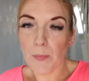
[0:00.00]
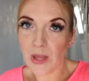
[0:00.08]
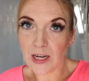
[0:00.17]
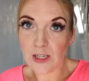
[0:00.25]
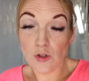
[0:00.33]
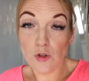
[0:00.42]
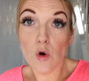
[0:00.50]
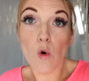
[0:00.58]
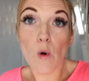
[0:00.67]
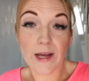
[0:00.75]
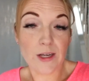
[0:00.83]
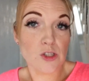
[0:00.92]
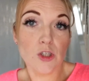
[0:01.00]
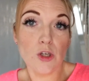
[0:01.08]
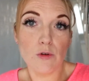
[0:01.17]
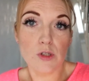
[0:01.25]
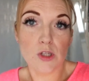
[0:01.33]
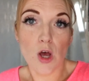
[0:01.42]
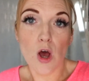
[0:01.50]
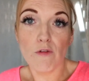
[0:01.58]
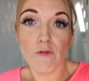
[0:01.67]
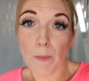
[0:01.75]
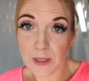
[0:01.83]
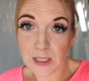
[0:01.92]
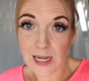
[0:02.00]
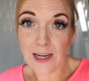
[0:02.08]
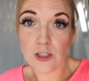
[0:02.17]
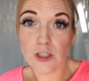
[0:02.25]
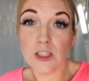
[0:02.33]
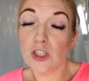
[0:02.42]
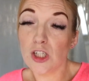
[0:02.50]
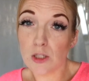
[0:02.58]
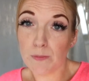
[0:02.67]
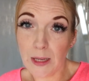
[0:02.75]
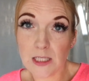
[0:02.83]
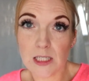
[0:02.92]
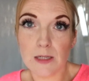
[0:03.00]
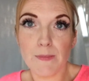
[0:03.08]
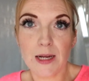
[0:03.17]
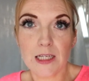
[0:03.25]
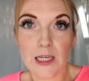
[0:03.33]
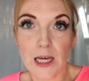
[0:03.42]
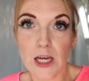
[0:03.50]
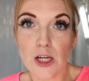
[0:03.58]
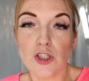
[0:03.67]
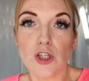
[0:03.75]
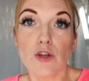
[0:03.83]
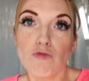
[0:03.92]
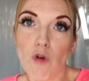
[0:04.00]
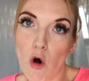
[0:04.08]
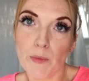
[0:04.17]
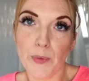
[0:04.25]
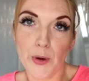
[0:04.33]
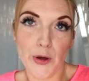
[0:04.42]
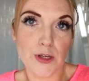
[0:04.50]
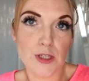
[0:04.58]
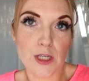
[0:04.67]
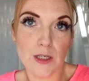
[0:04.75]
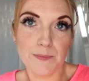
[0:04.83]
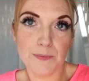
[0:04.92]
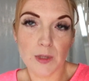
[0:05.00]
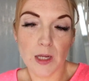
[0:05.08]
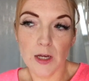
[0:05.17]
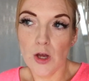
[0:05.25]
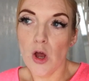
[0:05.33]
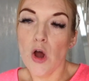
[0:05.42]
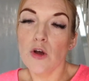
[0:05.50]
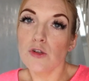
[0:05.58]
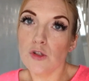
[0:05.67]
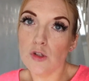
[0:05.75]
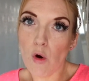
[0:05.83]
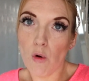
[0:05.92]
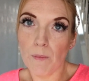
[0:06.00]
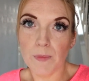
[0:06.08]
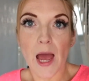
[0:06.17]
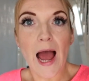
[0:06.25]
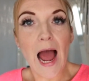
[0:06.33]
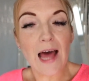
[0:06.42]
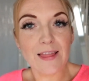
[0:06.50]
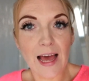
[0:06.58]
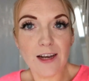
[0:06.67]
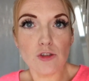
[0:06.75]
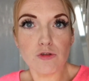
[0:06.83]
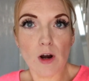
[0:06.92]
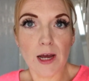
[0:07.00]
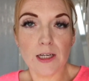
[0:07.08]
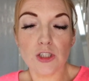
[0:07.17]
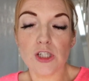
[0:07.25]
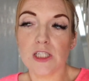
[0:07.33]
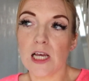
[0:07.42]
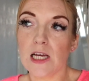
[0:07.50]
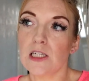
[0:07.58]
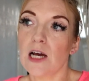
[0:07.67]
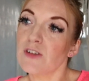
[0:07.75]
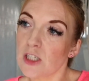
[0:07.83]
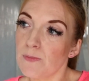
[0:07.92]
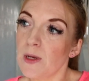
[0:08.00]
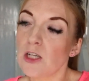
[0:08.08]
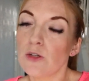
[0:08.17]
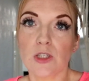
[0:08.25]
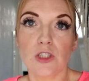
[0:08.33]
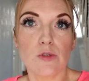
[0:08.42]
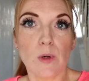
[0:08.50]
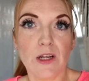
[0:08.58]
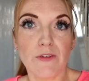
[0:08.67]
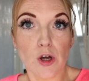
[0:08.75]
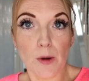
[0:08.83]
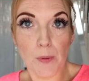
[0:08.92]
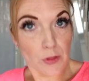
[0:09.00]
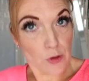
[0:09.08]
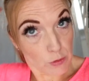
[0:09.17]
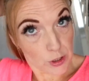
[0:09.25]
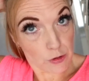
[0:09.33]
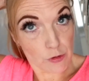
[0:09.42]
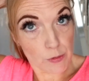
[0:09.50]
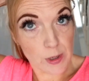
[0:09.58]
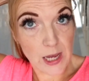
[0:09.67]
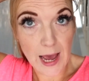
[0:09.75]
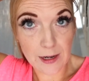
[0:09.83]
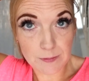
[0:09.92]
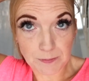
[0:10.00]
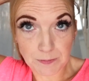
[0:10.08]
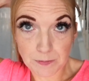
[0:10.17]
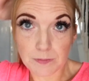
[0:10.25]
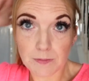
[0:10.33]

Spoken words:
But that is no excuse for potentially dispensing medication to the wrong person. So I then tried, she said, after speaking to her, she said, well, if you could put the order through again,